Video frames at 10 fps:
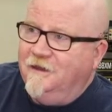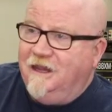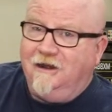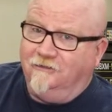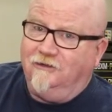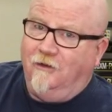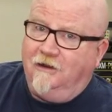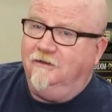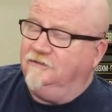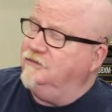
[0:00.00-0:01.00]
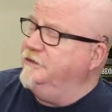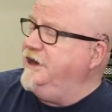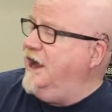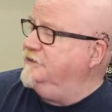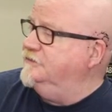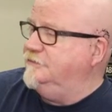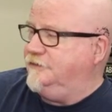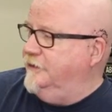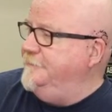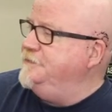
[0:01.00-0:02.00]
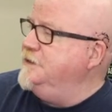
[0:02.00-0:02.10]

he doesn't know how to use the three dots, sorry.